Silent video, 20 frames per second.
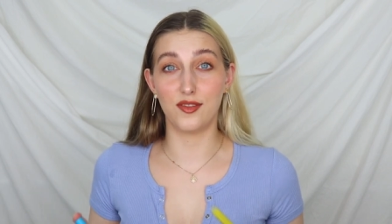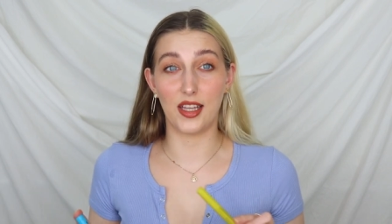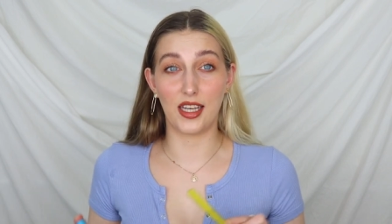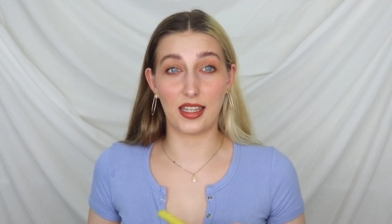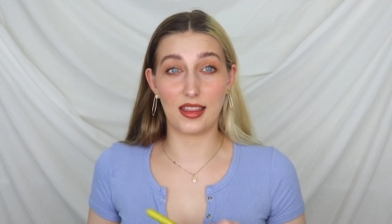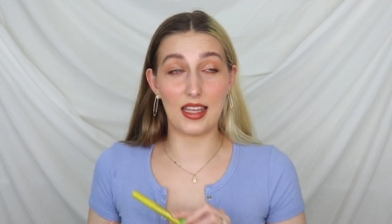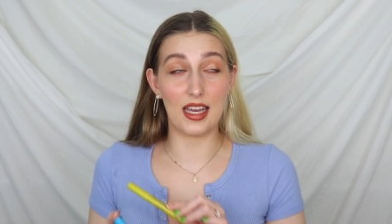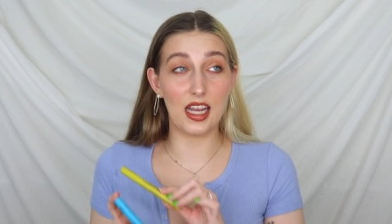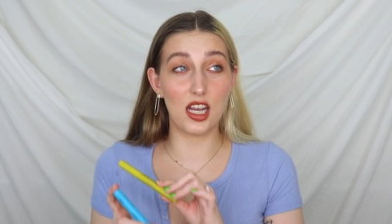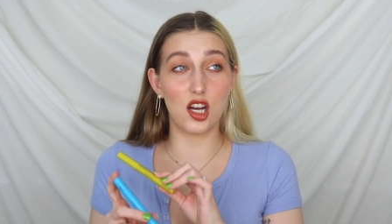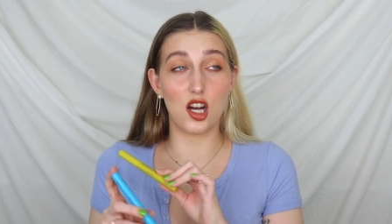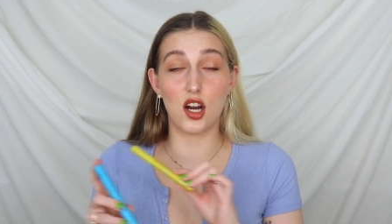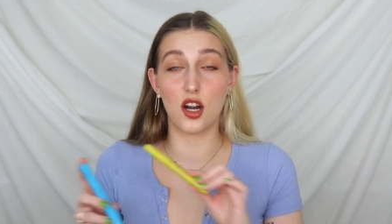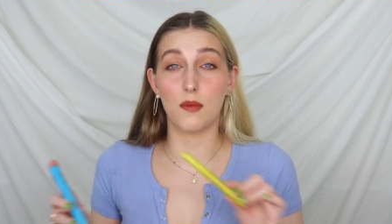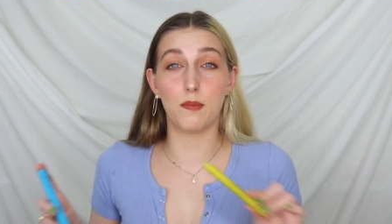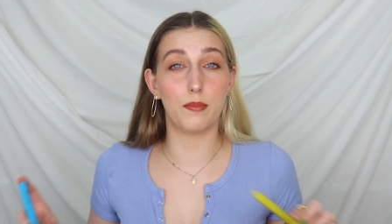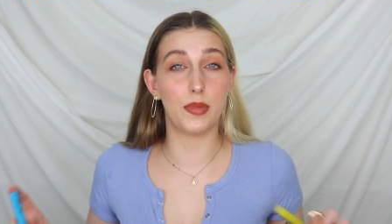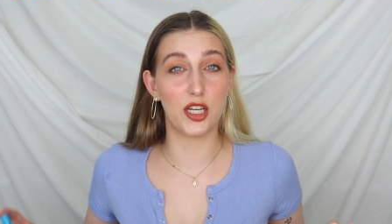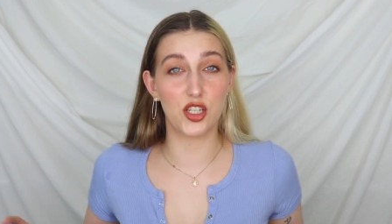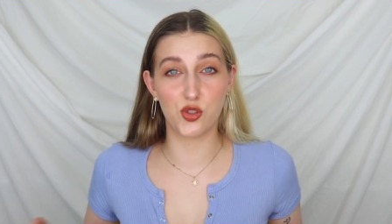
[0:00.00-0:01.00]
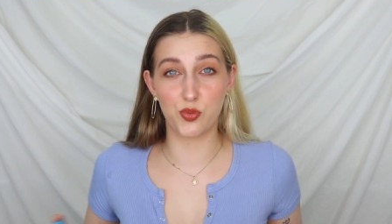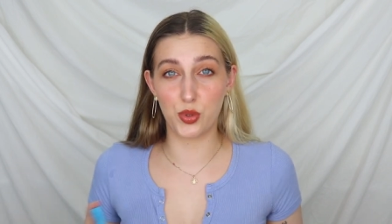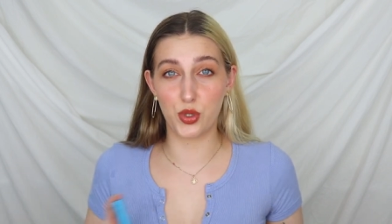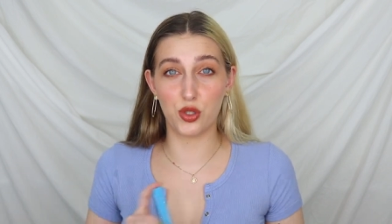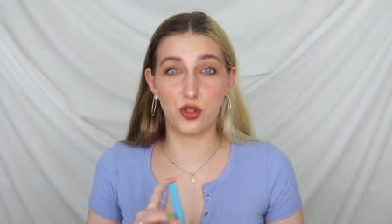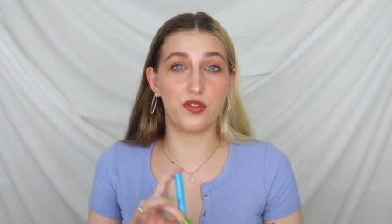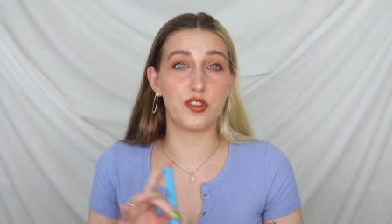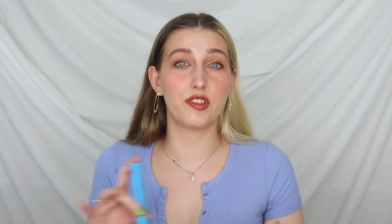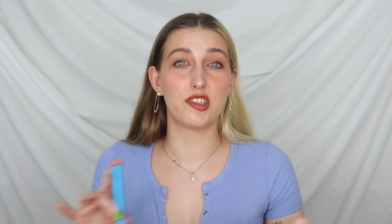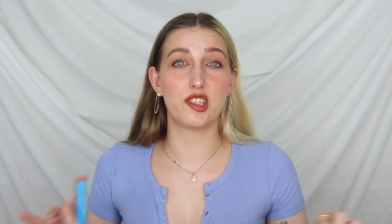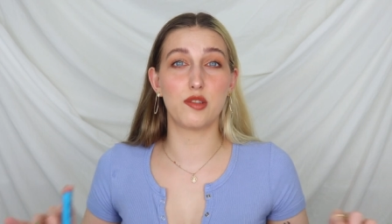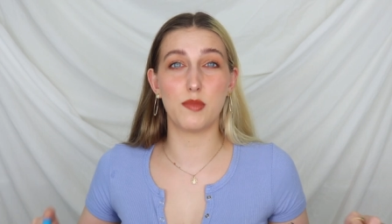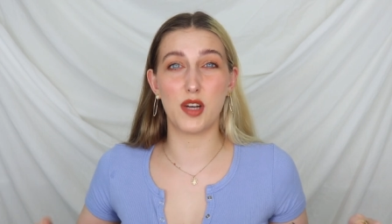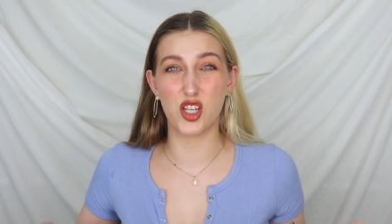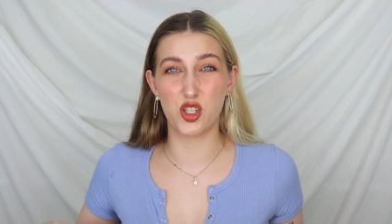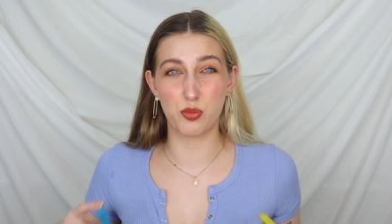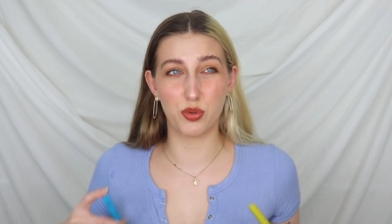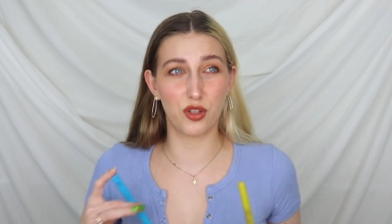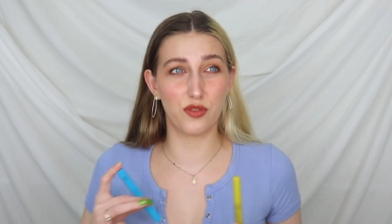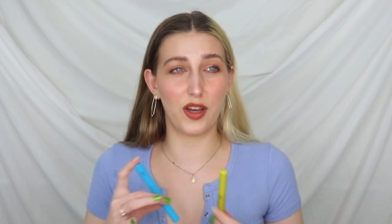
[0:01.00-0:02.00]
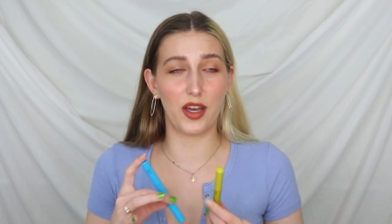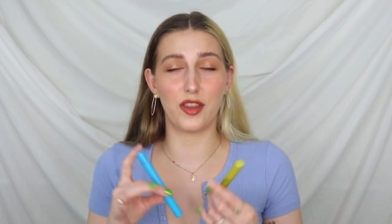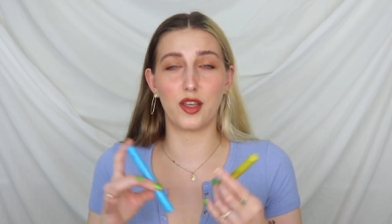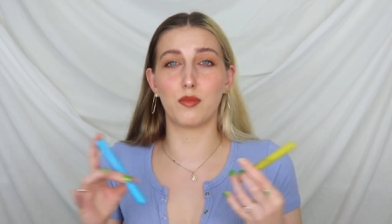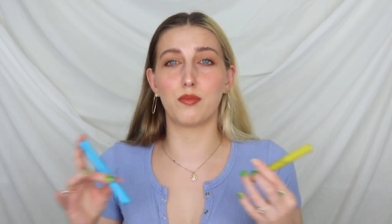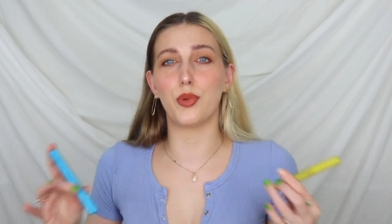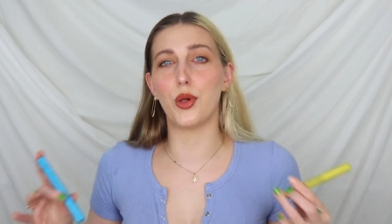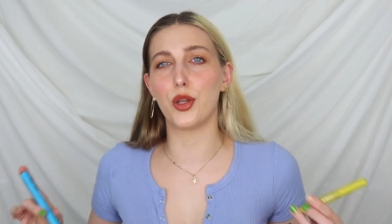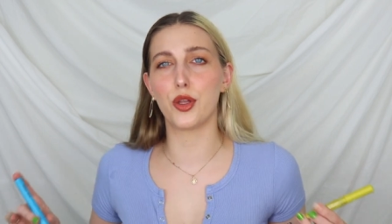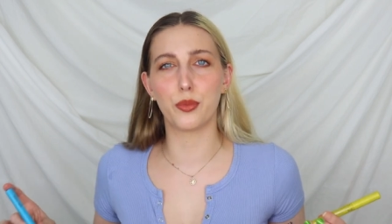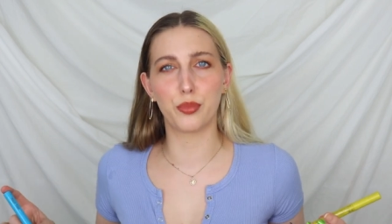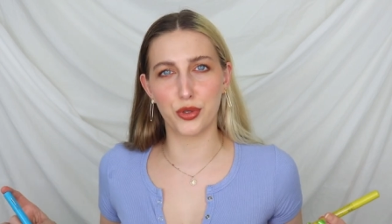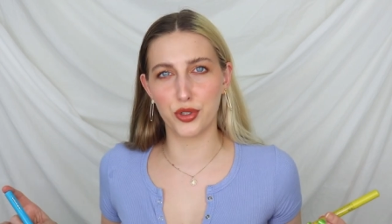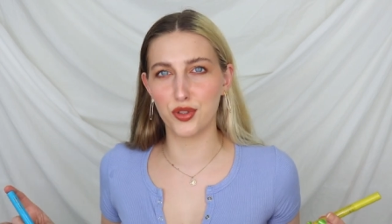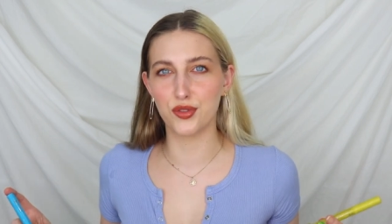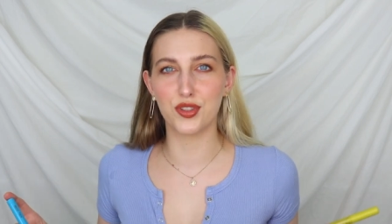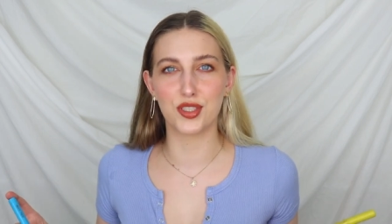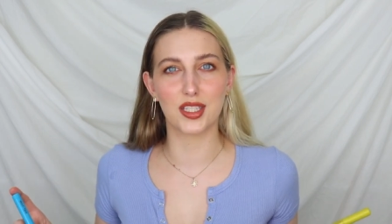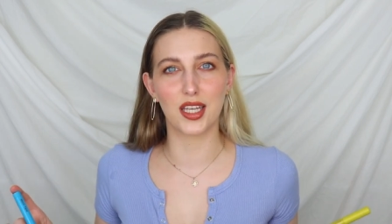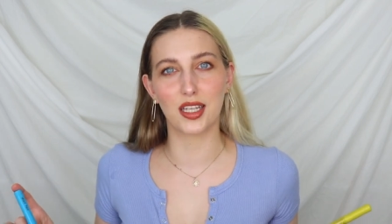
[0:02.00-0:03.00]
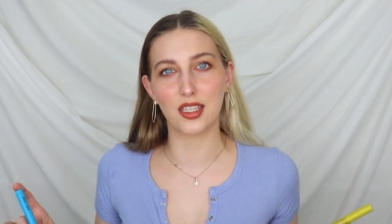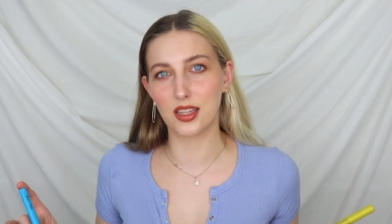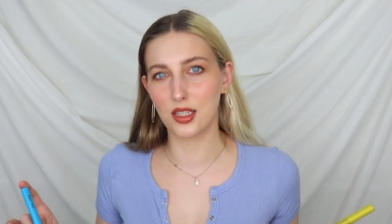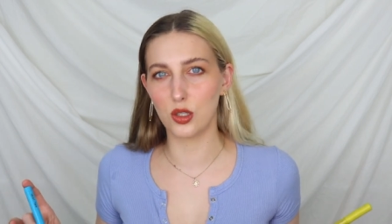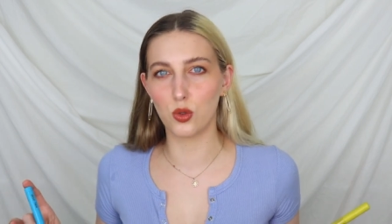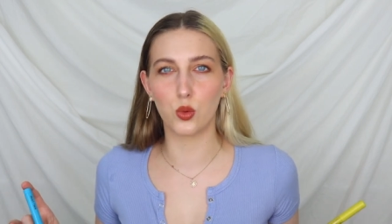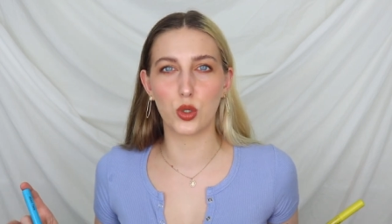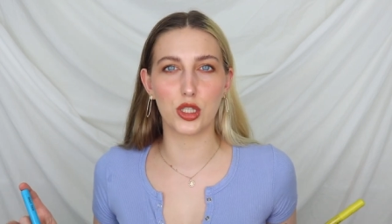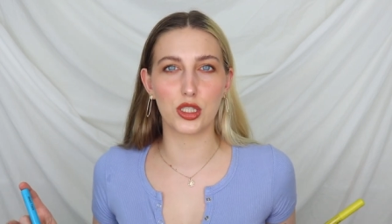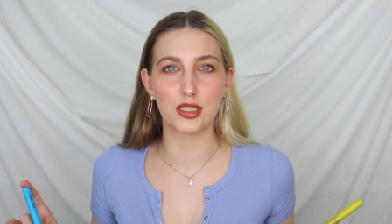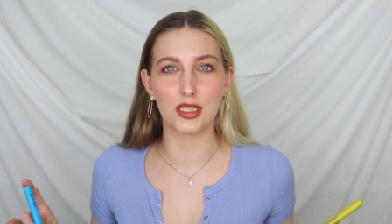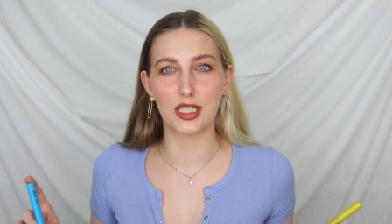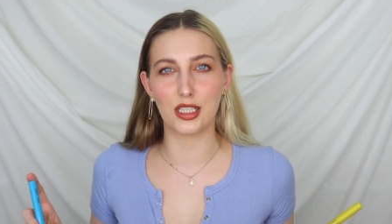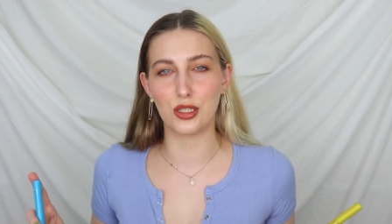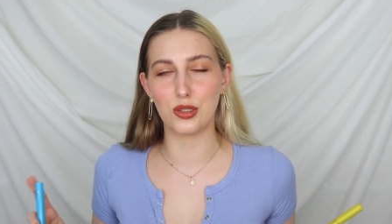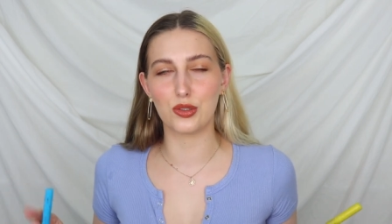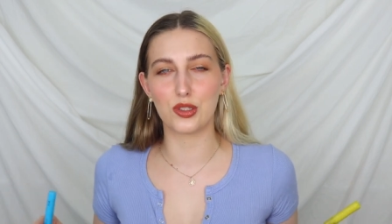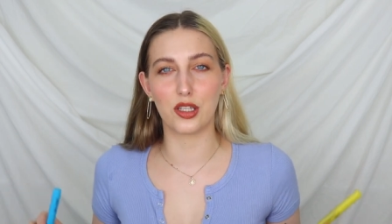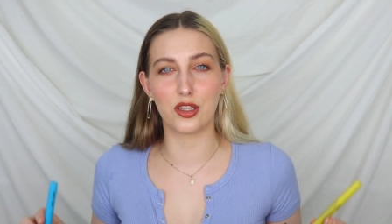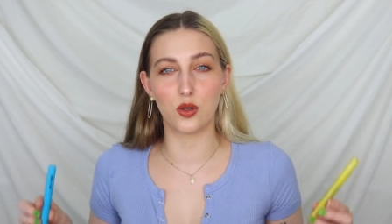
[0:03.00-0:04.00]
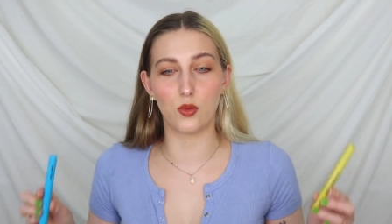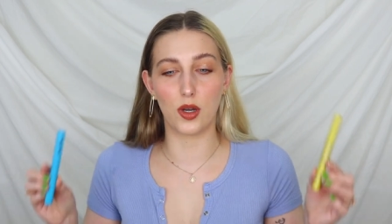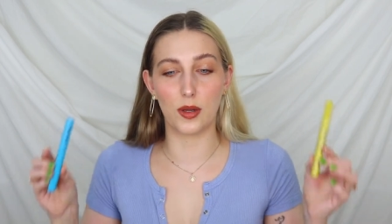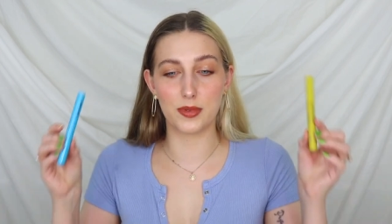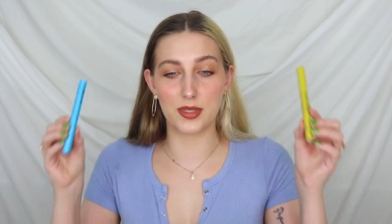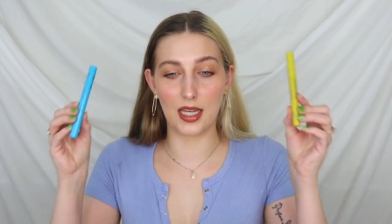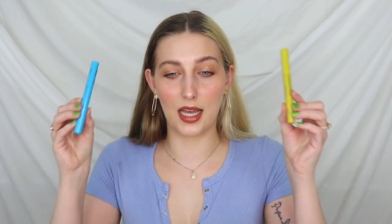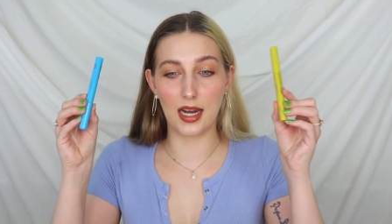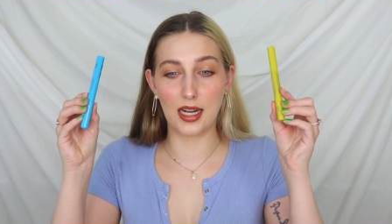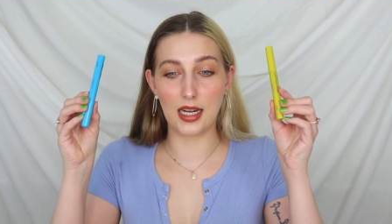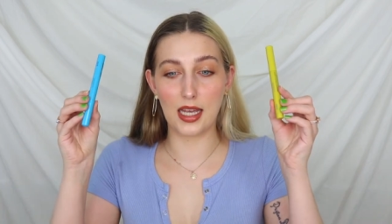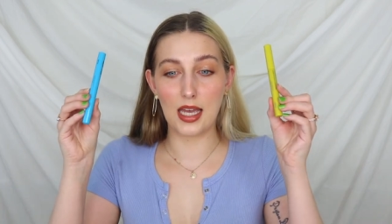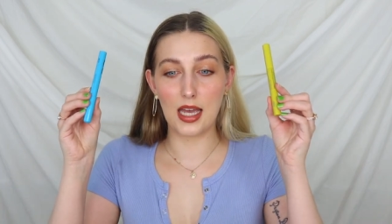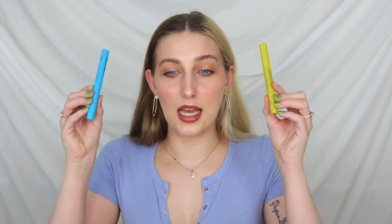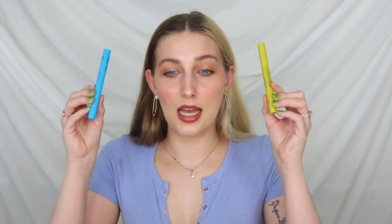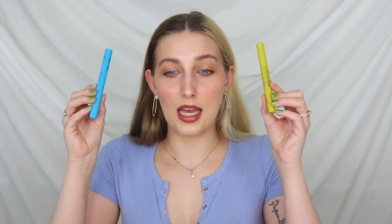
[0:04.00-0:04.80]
Like they are budge proof, smudge proof. I think bullet proof is like the word they use on the website.